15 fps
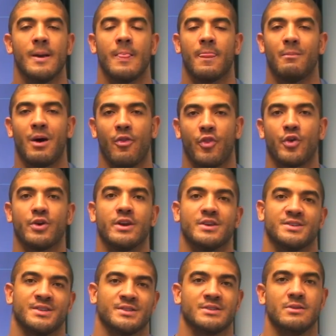about 30 to
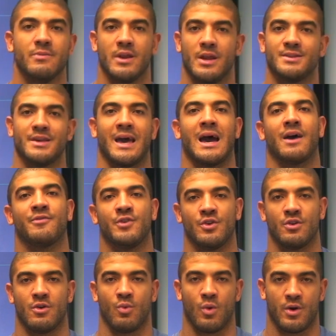60 minutes after
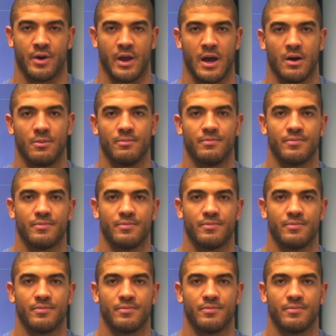your workout.